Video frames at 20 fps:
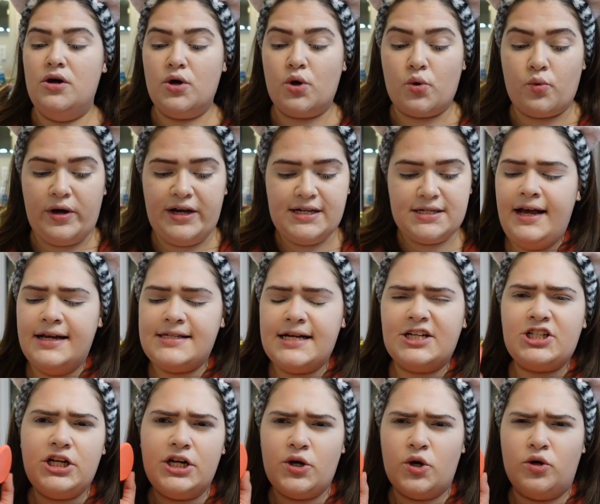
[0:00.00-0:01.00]
Great. I think it's
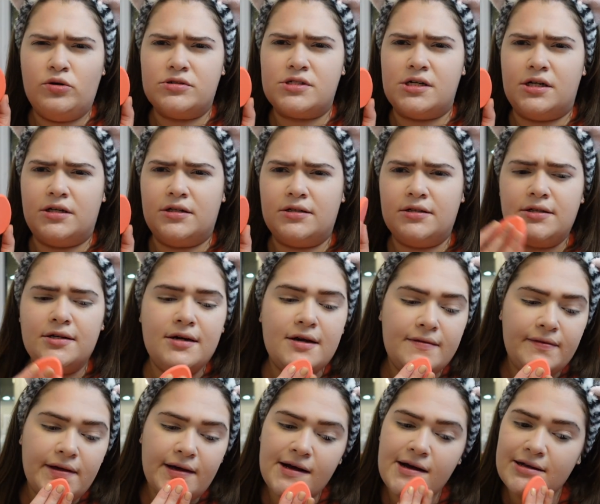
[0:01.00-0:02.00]
actually Ulta.
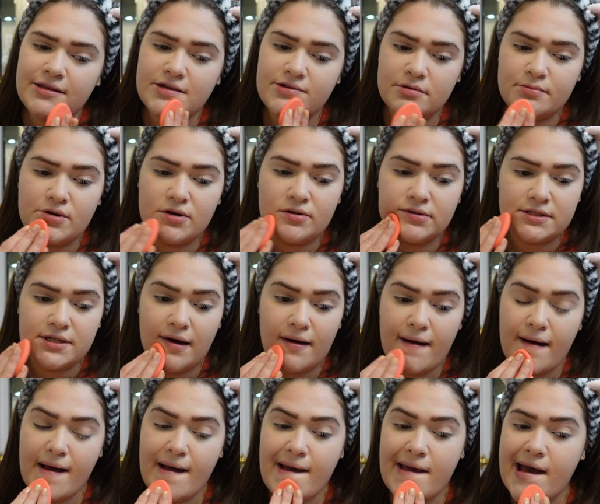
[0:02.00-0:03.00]
I got these from Ulta.
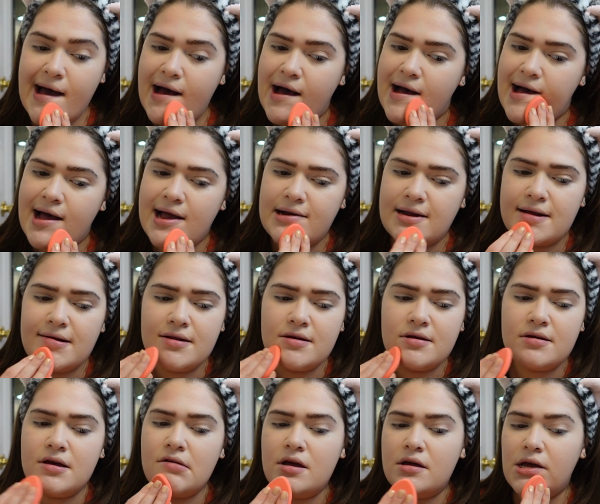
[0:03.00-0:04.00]
Yeah, I did.
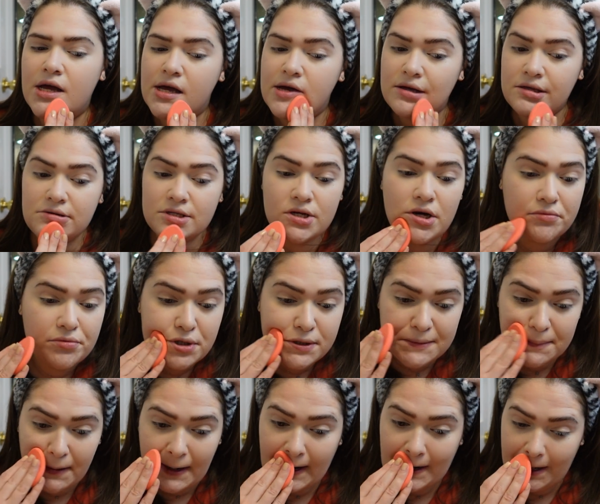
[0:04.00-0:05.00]
So I'm
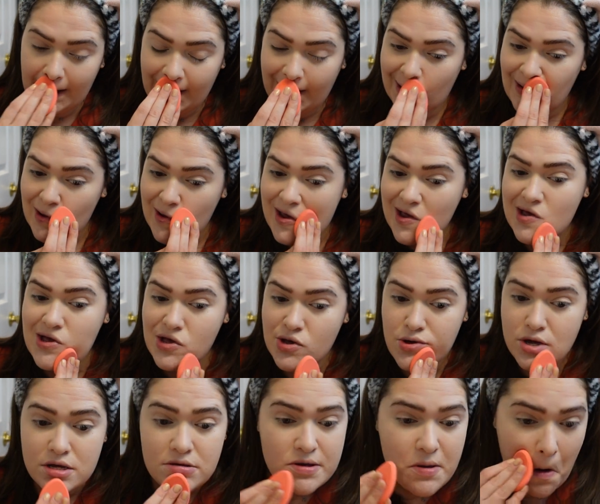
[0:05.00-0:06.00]
just blending.
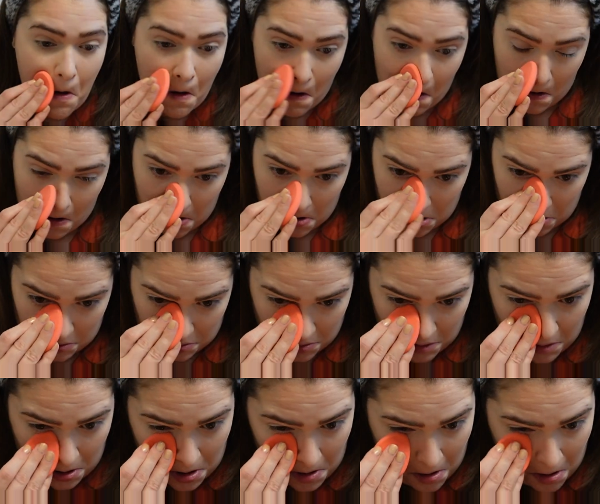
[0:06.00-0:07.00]
Just
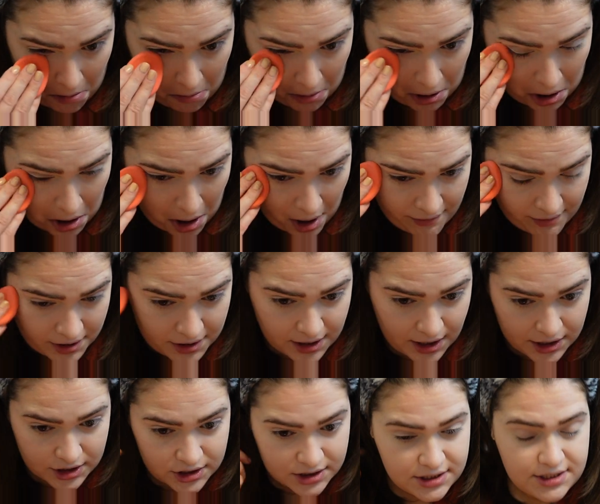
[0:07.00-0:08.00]
going over everything
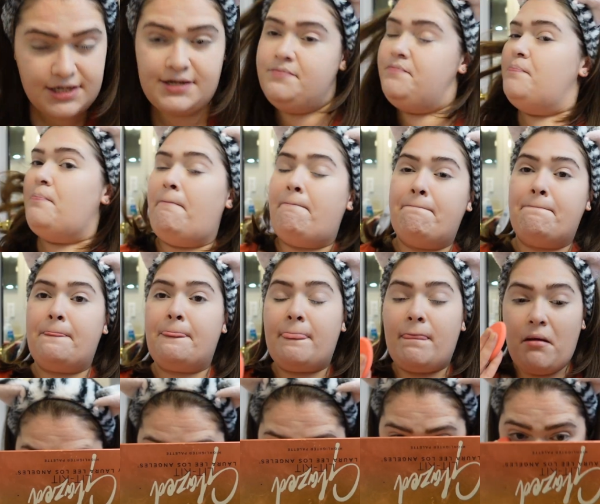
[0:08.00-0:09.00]
I just did.
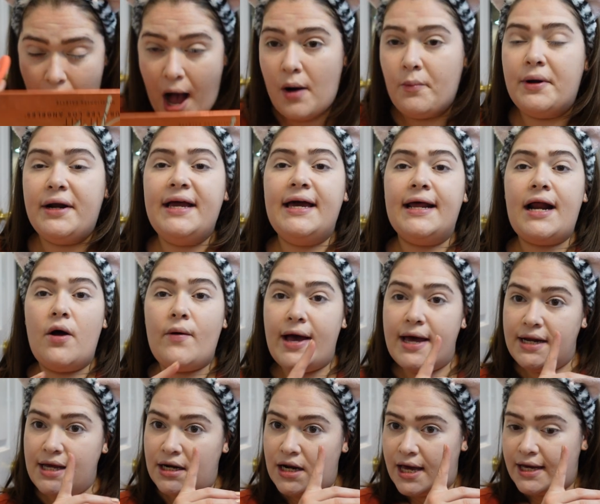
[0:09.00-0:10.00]
I want to get out
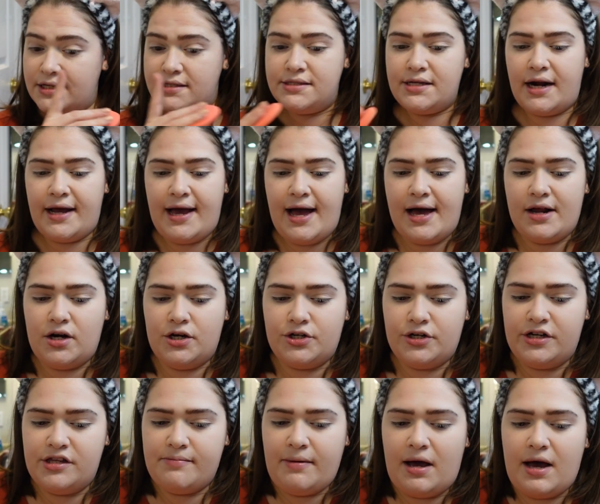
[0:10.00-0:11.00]
any lines that I had
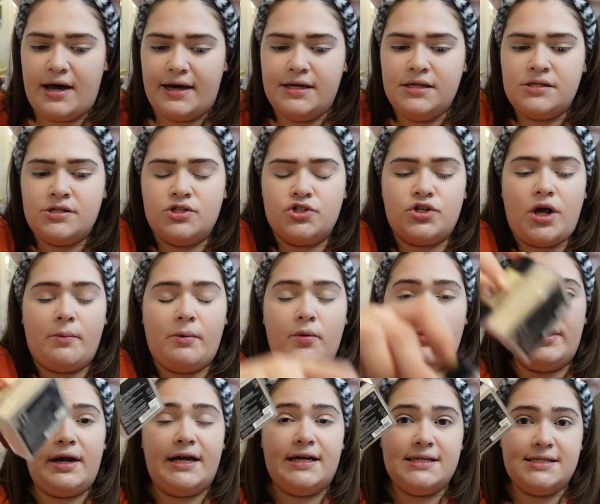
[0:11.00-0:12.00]
underneath my eyes. So that way
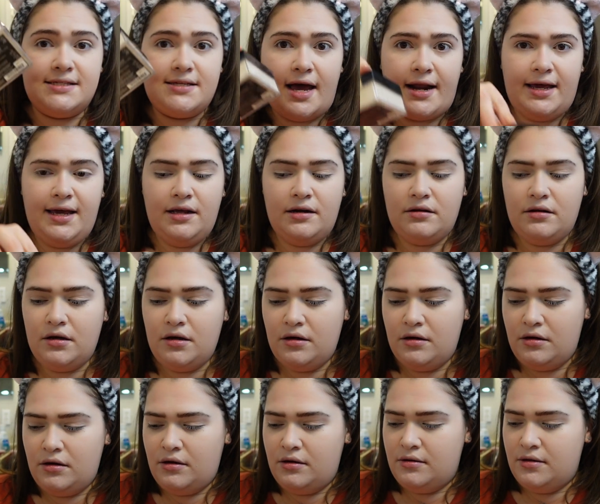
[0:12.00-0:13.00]
when I set it
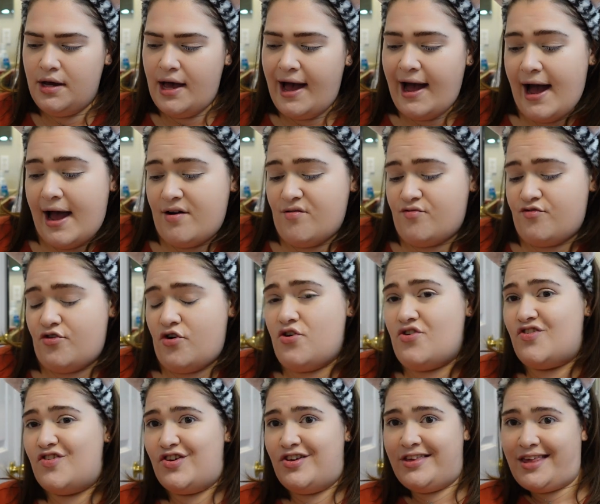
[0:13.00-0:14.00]
and
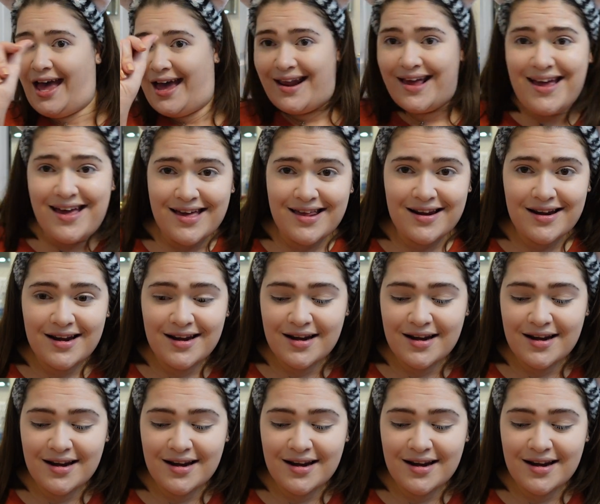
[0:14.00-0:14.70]
forget it.